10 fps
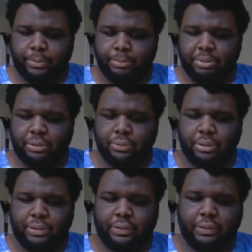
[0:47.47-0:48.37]

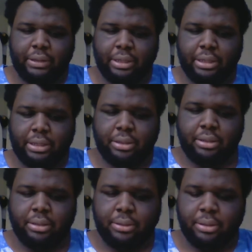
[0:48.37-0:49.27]
Beatrice,
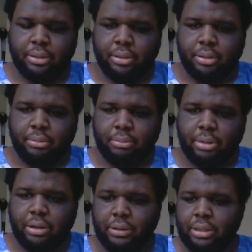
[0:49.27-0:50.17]
and
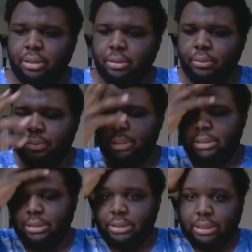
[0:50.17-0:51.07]
Mari,
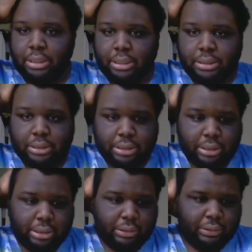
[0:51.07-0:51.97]
which they're
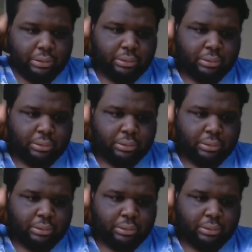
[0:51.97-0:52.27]
actually